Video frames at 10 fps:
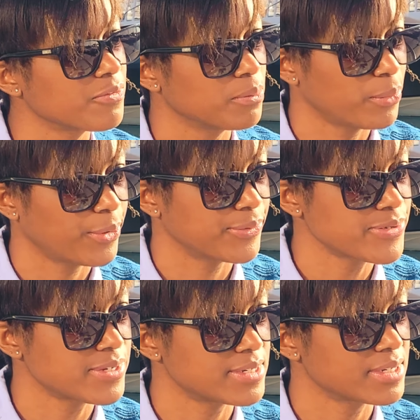the
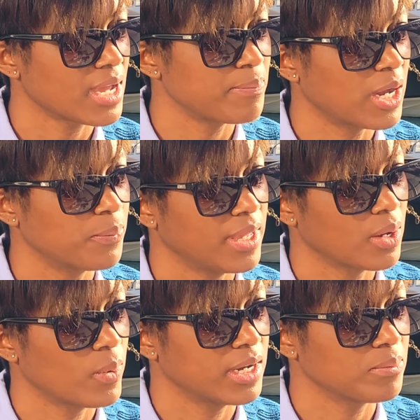most about being
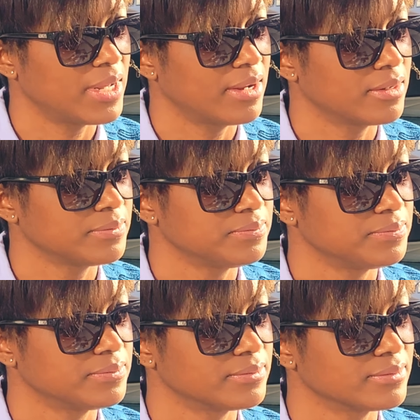a wedding planner?
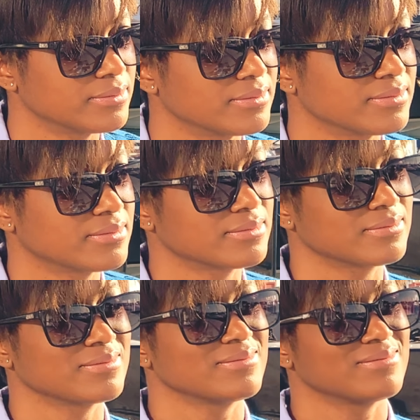
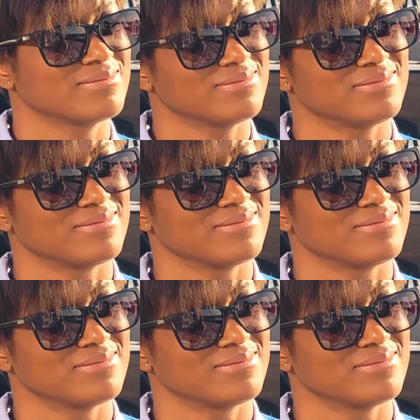Um, I'm a people.